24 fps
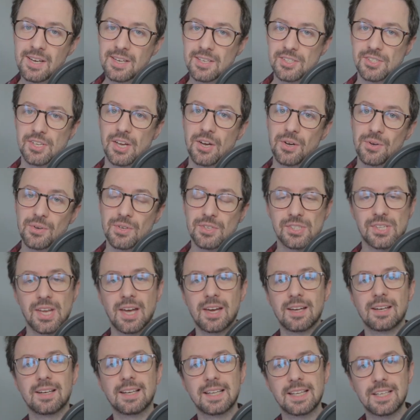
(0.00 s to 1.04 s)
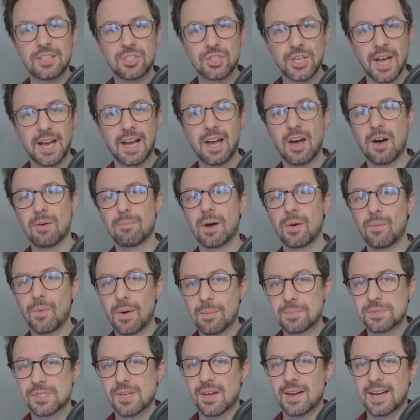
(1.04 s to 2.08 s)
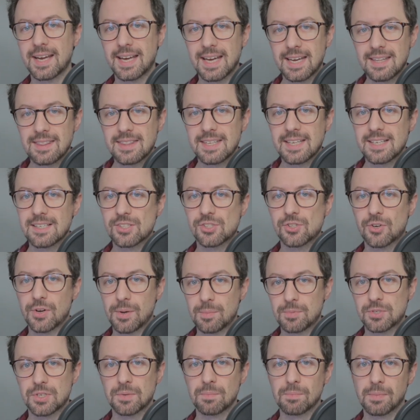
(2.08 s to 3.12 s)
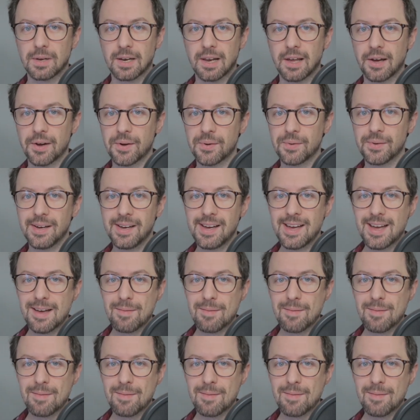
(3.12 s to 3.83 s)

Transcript: so certainly check out my website in the description below.